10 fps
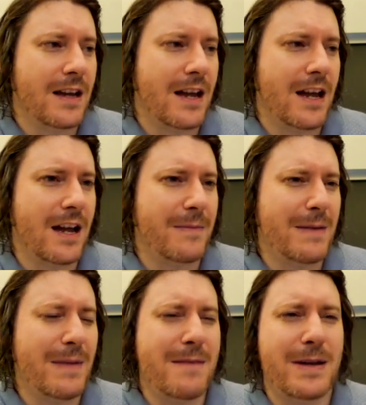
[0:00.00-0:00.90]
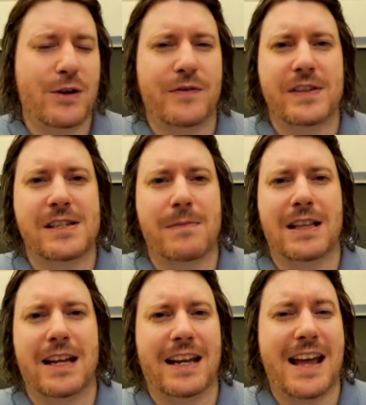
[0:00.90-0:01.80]
It might be good for something
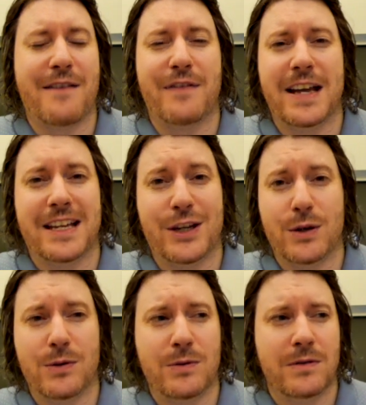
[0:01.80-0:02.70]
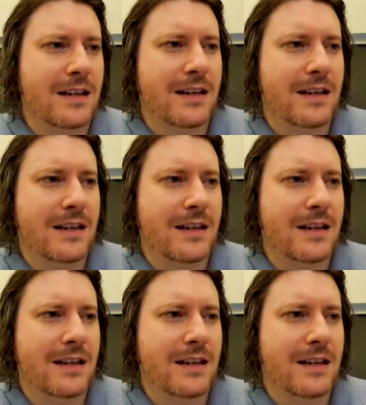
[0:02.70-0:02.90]
like an FAQ.